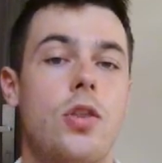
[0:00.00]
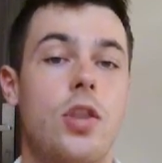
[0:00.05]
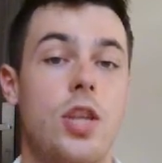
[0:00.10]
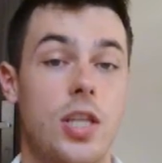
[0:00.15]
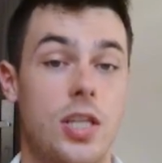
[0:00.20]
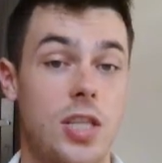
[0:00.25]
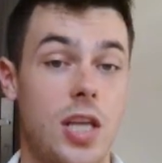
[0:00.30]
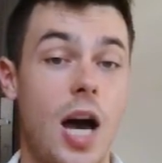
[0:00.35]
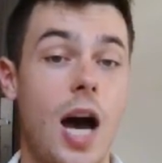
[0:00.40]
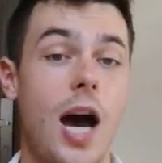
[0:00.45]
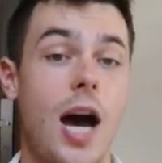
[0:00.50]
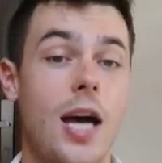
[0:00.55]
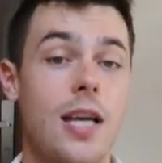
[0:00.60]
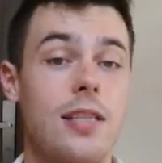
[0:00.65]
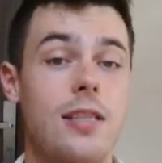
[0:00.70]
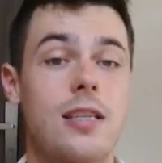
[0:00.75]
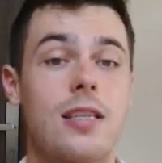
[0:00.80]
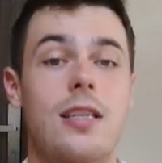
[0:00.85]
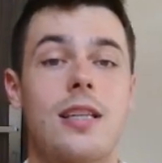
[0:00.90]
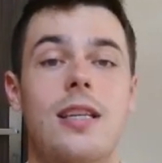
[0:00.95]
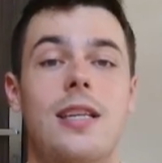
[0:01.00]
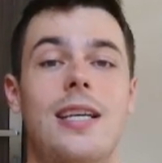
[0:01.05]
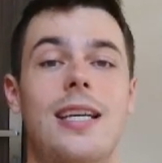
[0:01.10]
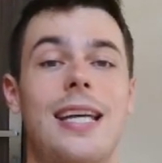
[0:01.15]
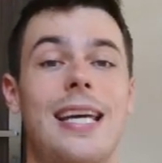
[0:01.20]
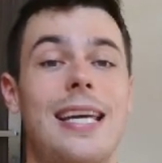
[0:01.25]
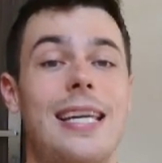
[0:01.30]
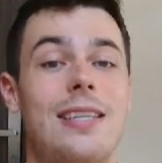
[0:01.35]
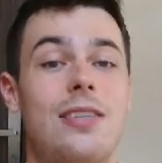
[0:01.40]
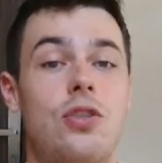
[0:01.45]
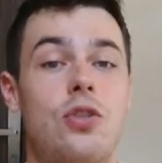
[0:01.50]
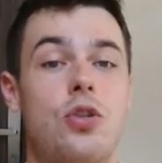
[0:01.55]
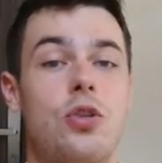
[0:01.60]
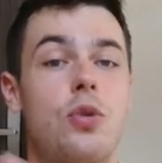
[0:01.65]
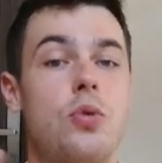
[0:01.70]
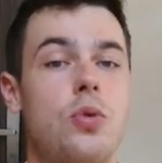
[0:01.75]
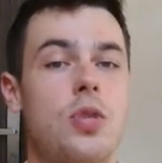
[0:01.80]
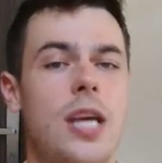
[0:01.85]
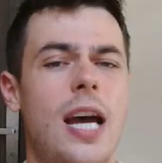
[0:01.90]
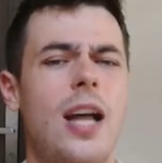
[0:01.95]
The task is
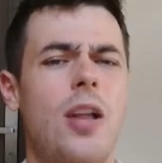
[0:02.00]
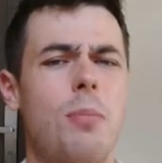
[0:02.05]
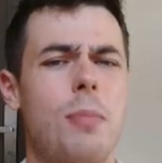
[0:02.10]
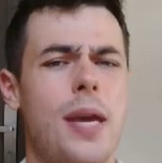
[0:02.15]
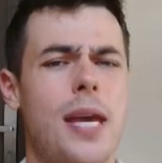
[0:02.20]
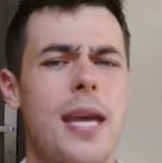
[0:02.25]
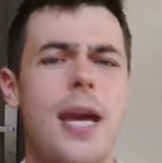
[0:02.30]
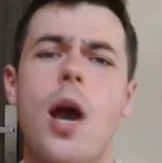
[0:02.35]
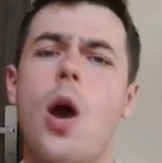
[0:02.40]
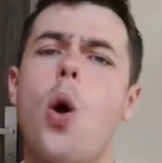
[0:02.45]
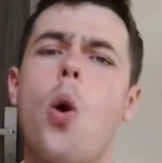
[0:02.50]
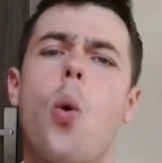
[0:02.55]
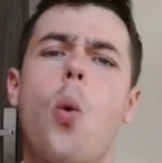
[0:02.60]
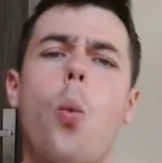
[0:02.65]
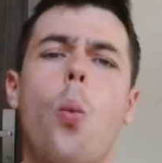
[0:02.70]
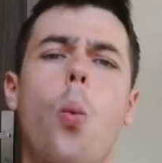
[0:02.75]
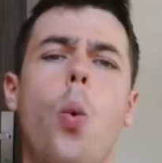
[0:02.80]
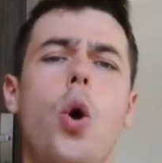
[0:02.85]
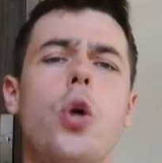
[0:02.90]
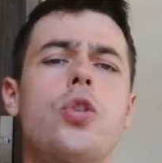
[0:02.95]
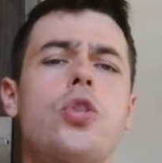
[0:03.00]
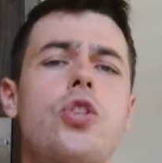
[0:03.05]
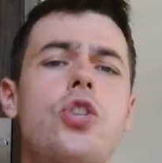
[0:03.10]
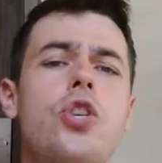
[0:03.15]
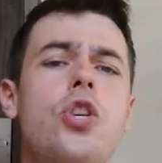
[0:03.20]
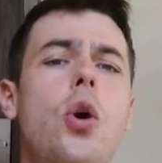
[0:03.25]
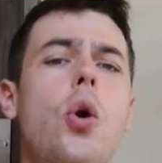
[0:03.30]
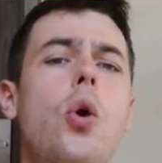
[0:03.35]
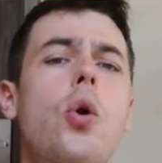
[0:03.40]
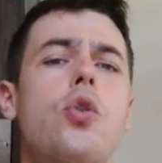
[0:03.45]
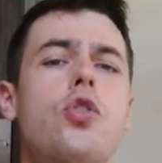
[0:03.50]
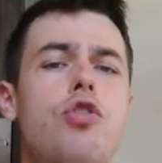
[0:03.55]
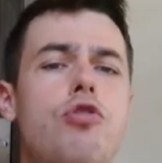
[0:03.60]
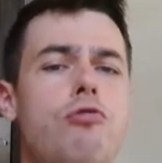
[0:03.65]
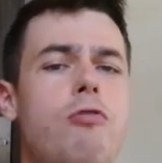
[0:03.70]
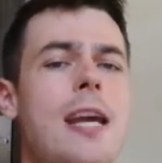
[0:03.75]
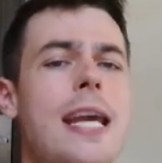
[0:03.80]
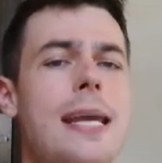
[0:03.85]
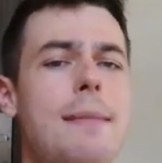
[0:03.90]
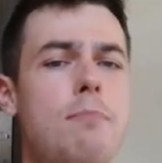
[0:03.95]
to tell me, what's your
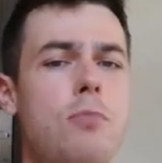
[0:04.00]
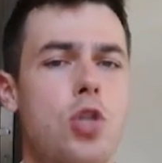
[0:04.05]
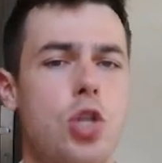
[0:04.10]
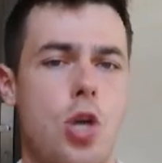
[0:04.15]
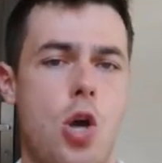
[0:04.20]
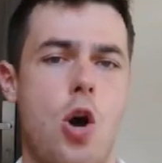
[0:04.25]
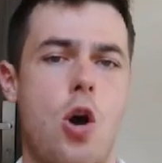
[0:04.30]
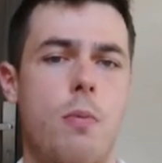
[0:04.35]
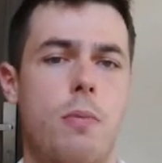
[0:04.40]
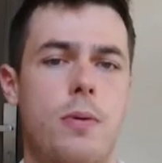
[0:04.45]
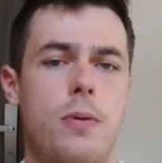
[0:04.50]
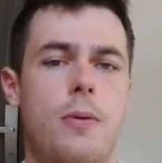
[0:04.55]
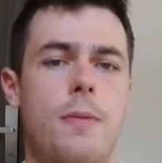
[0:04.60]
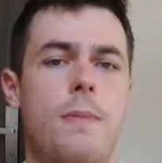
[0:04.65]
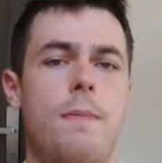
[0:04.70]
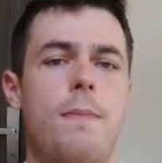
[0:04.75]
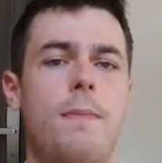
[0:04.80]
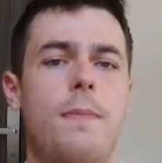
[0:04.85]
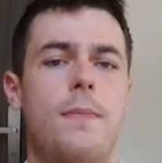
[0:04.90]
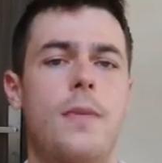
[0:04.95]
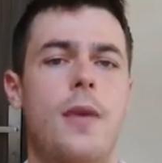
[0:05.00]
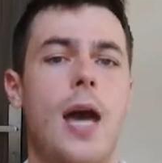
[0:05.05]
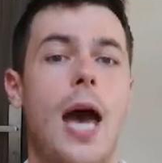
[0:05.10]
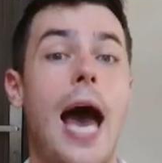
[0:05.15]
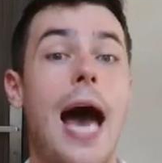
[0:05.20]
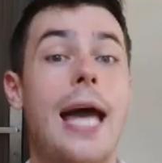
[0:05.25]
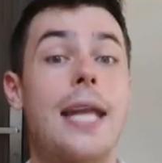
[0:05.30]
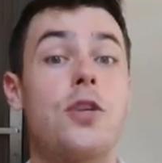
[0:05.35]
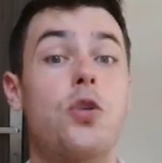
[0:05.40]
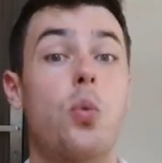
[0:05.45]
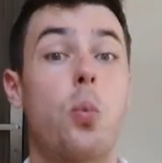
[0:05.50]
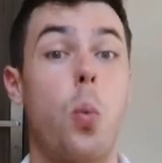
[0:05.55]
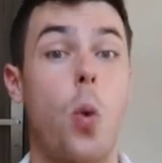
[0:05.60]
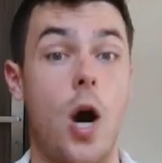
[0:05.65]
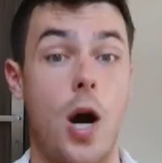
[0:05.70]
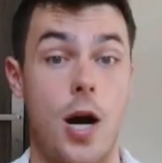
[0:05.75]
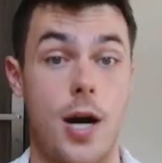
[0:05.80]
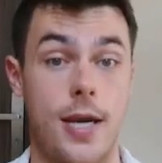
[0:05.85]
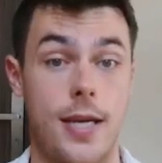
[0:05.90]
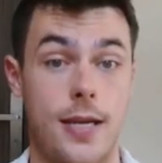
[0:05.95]
dream job? And
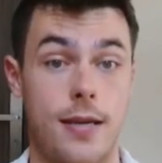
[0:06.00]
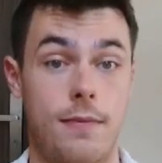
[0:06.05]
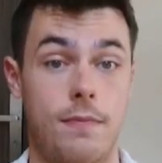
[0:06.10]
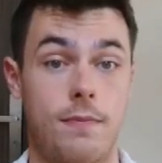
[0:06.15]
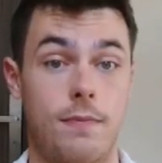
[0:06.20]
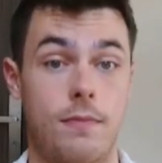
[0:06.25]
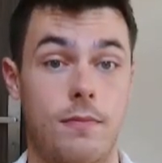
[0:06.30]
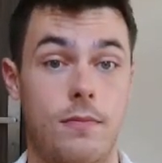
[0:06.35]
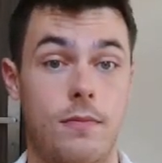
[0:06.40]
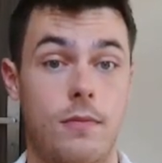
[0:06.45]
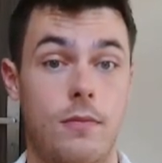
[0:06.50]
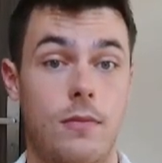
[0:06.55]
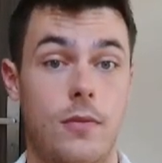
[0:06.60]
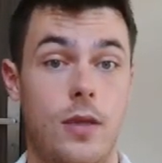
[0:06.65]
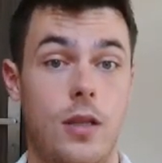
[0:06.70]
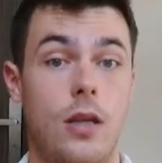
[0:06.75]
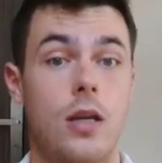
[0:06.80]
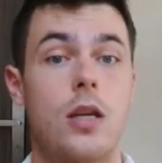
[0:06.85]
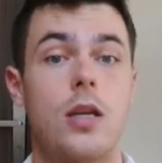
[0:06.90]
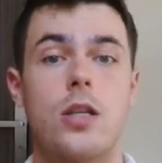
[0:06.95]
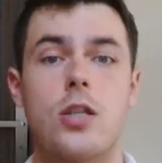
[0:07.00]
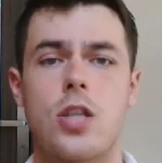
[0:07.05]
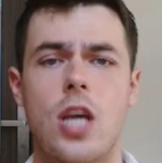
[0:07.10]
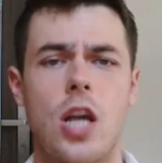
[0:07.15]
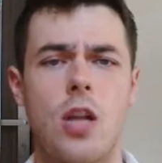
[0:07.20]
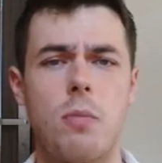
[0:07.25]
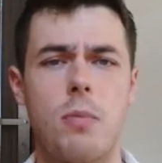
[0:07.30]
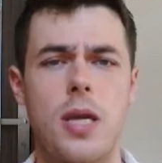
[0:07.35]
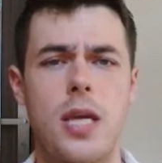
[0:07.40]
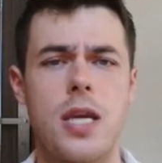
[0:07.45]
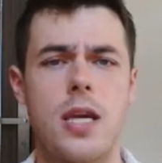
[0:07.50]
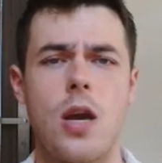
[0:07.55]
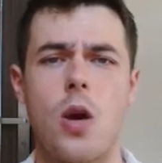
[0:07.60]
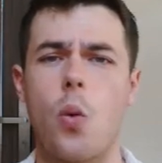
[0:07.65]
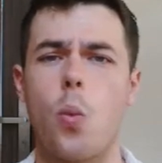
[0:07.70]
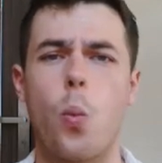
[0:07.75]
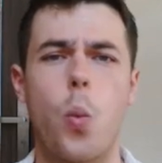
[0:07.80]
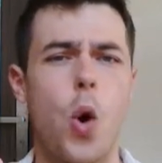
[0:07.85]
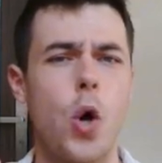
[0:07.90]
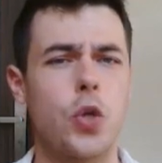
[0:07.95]
why? Tell me,
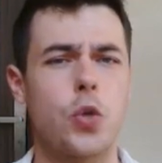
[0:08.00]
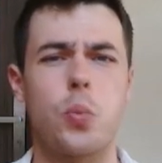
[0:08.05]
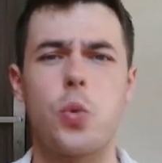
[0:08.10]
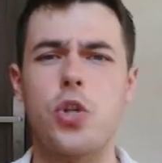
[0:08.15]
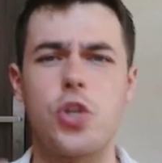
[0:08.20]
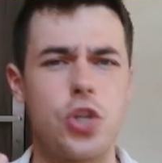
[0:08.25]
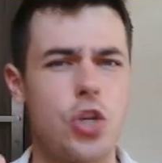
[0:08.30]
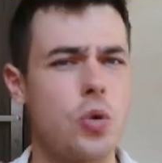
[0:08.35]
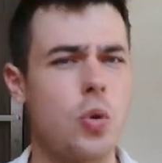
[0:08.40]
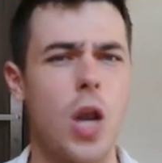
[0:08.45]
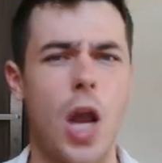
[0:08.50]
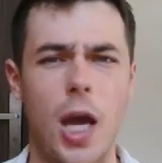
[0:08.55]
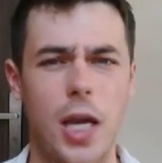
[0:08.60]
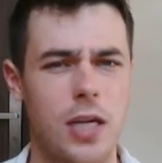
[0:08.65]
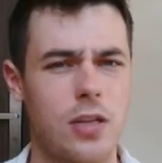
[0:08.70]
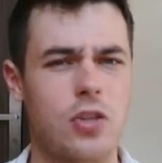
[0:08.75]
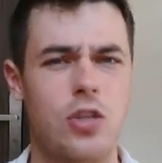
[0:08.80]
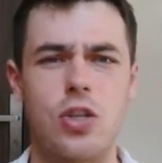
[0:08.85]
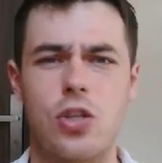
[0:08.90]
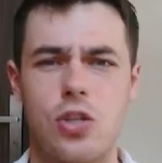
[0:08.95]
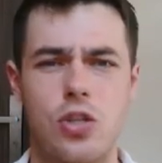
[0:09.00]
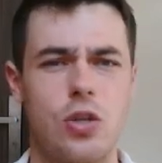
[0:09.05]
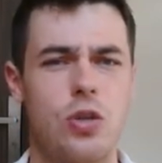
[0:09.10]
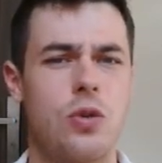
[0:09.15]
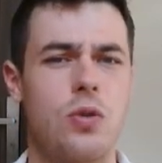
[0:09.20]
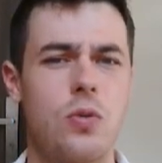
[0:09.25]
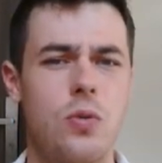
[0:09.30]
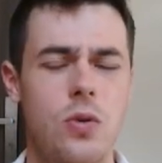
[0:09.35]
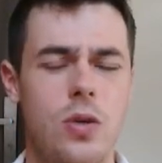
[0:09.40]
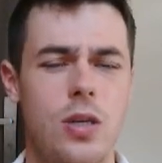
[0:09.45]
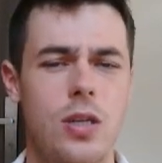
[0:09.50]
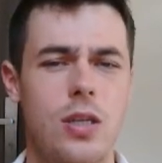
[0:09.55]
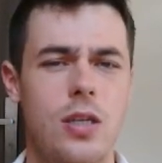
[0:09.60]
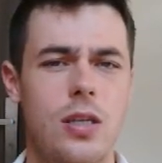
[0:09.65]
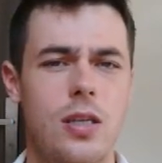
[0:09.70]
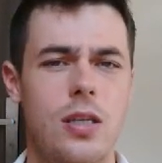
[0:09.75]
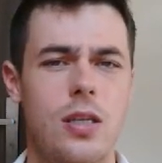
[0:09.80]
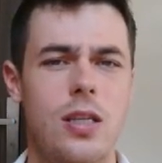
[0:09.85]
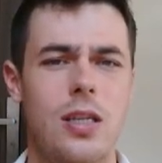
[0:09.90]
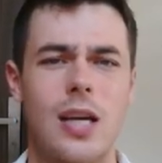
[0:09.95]
what would you like to do?
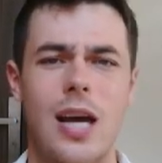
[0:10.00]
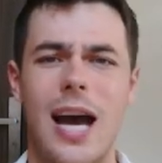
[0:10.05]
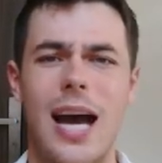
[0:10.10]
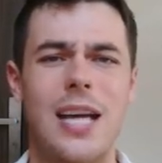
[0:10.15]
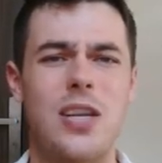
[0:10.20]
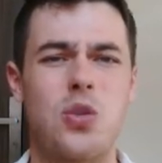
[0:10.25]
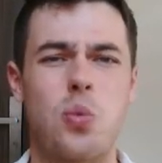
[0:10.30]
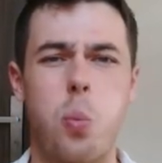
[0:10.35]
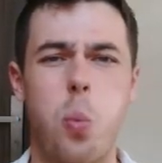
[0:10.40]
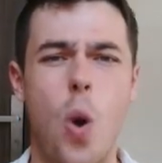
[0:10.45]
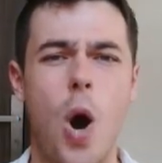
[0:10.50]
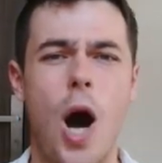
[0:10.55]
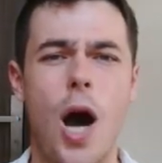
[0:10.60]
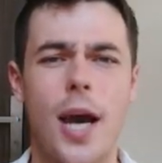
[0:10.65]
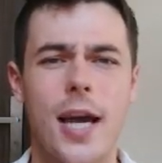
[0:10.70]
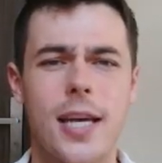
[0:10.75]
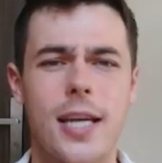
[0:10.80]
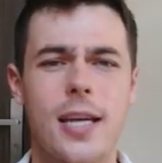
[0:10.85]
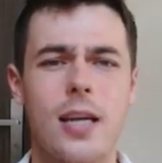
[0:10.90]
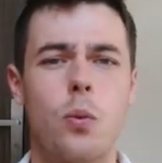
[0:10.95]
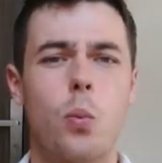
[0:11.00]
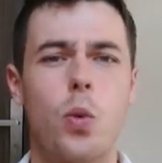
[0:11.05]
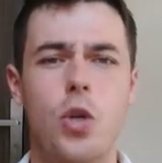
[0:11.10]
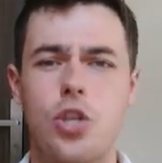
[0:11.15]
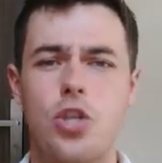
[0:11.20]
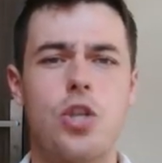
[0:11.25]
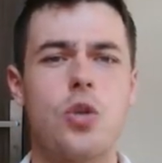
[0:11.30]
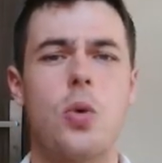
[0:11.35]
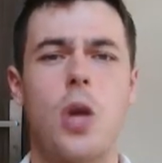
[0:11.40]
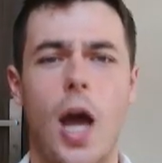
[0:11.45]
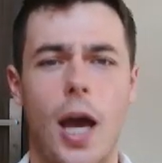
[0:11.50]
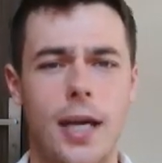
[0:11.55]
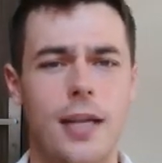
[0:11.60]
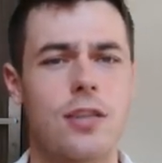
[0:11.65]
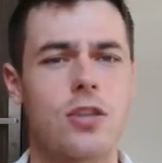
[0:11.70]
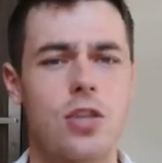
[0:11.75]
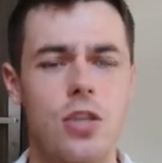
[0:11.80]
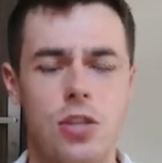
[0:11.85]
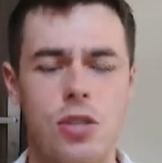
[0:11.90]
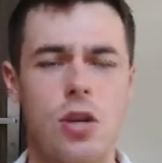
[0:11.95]
And why would you
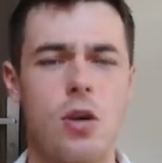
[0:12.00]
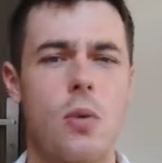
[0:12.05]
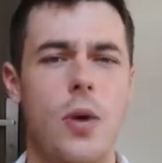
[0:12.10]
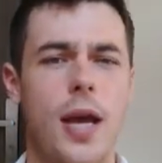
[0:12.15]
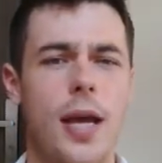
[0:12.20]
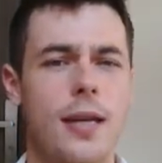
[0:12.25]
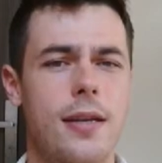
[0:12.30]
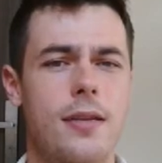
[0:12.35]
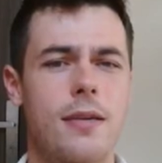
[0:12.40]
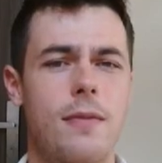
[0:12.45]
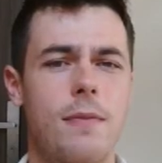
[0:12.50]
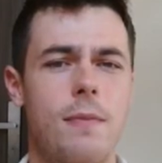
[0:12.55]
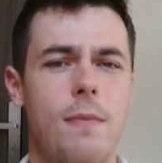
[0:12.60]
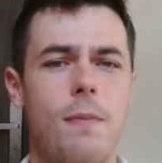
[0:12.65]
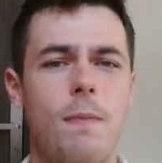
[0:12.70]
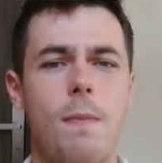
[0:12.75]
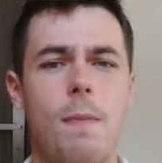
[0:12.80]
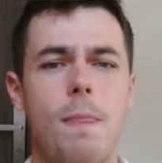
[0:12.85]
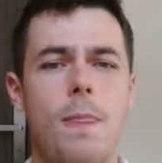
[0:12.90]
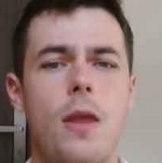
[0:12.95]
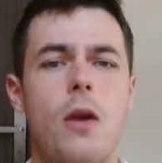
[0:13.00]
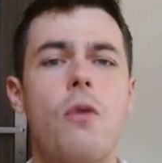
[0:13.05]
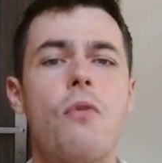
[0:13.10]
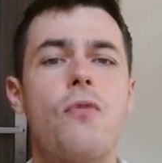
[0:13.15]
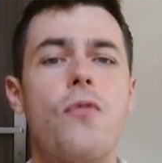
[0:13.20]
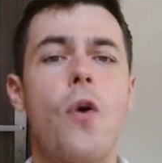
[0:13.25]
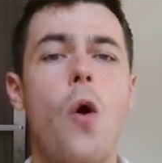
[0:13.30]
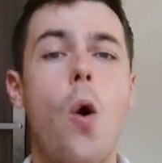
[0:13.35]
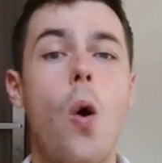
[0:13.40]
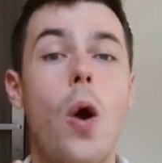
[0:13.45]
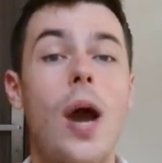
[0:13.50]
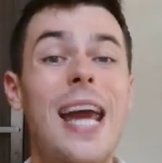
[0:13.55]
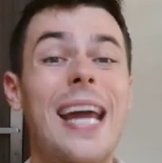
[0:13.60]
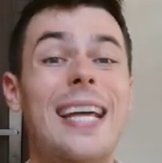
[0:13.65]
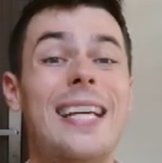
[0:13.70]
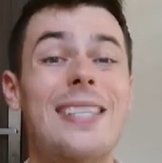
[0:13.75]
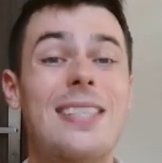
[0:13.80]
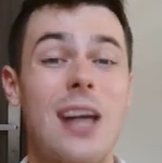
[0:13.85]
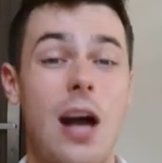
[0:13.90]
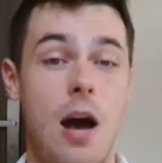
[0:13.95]
like to do it? For
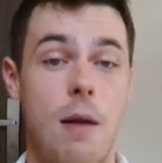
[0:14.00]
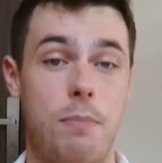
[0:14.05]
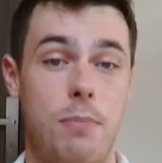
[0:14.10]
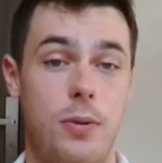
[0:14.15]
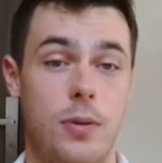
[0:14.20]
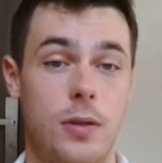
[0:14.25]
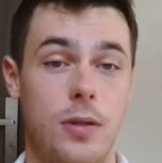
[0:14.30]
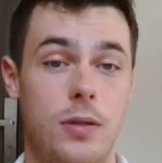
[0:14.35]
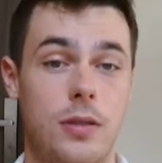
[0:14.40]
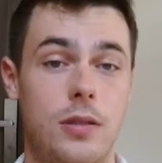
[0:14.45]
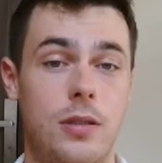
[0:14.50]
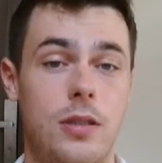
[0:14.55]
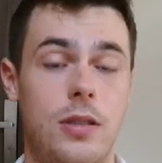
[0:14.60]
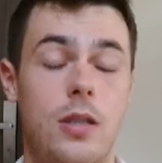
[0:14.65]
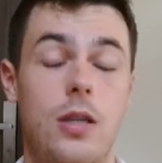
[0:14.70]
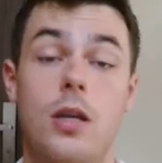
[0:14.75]
example,